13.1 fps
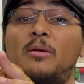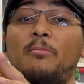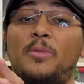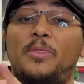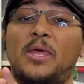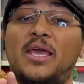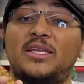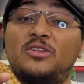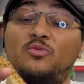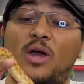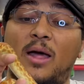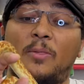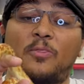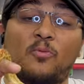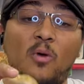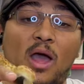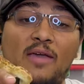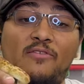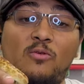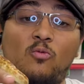But they do not
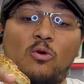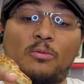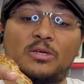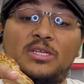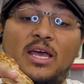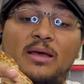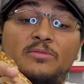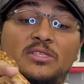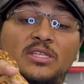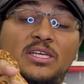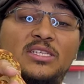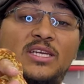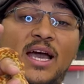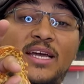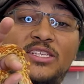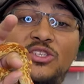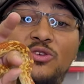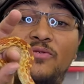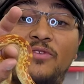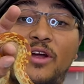thrive at warmer temps. These guys
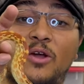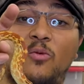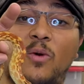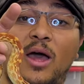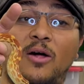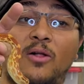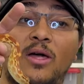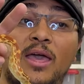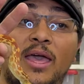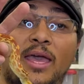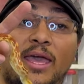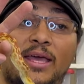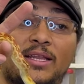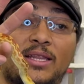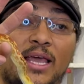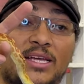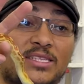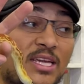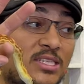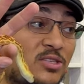do very well at, like,
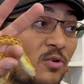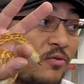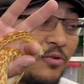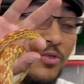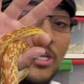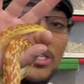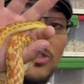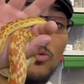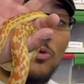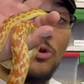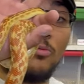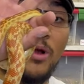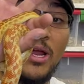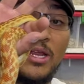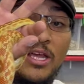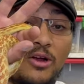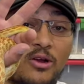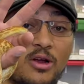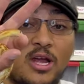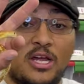say, so for this room right
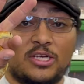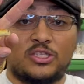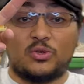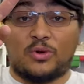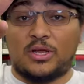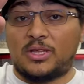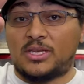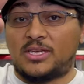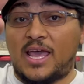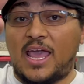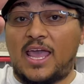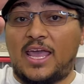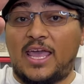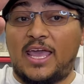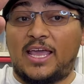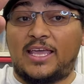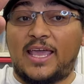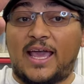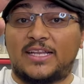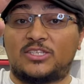here during the day, it
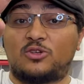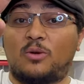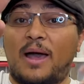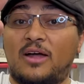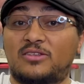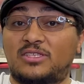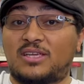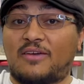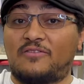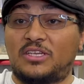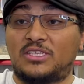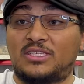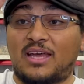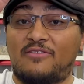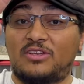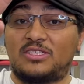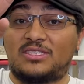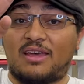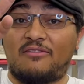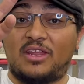gets to about 77,
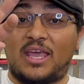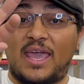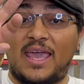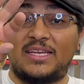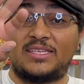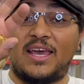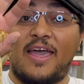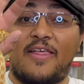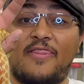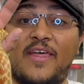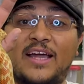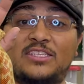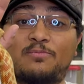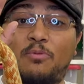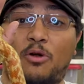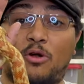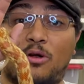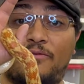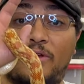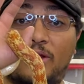78. That's
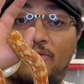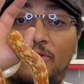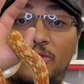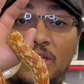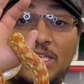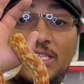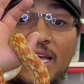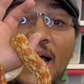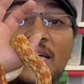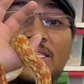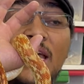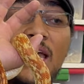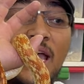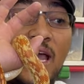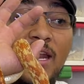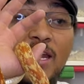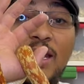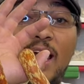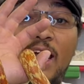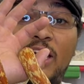perfect for these guys. And at
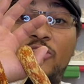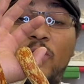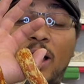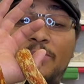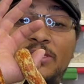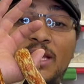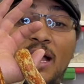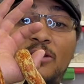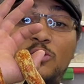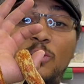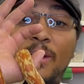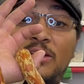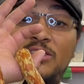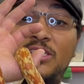night, it drops down to about